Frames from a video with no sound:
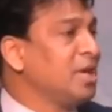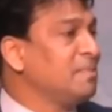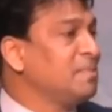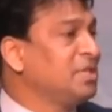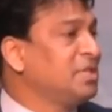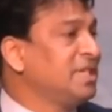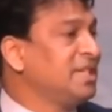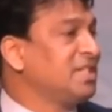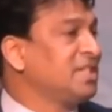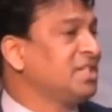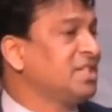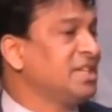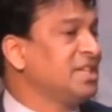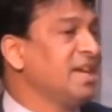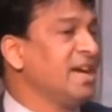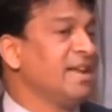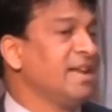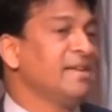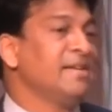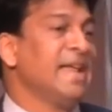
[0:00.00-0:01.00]
of
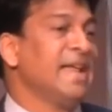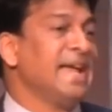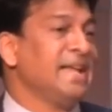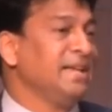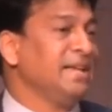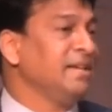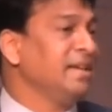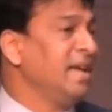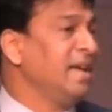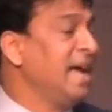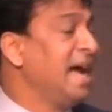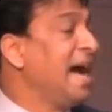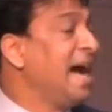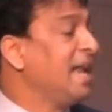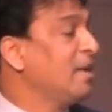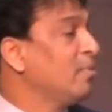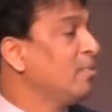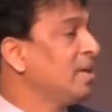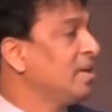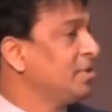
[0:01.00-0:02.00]
GSTR 9
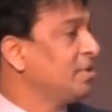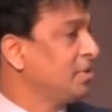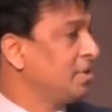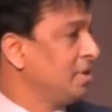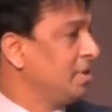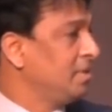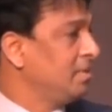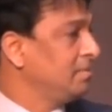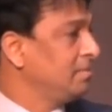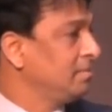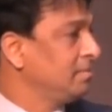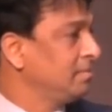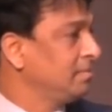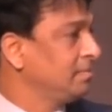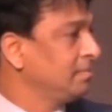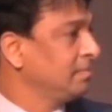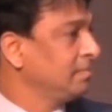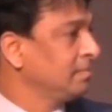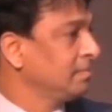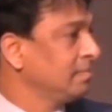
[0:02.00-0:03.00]
annual return.
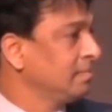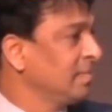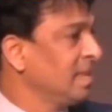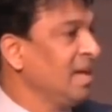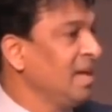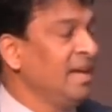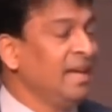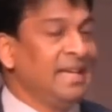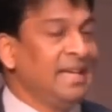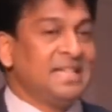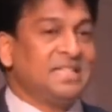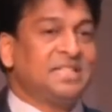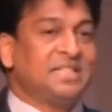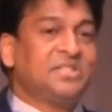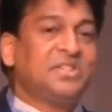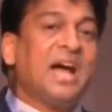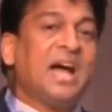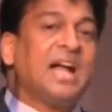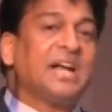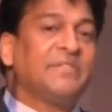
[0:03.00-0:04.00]
Let's
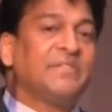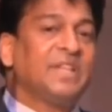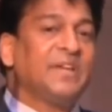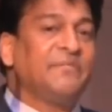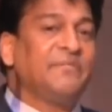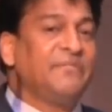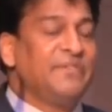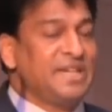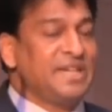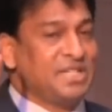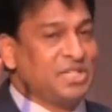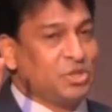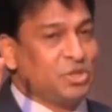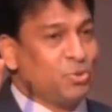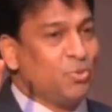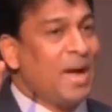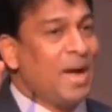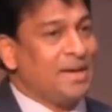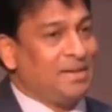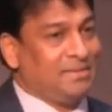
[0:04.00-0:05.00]
start with the first
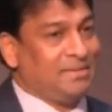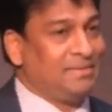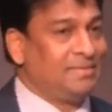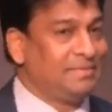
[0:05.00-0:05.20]
one.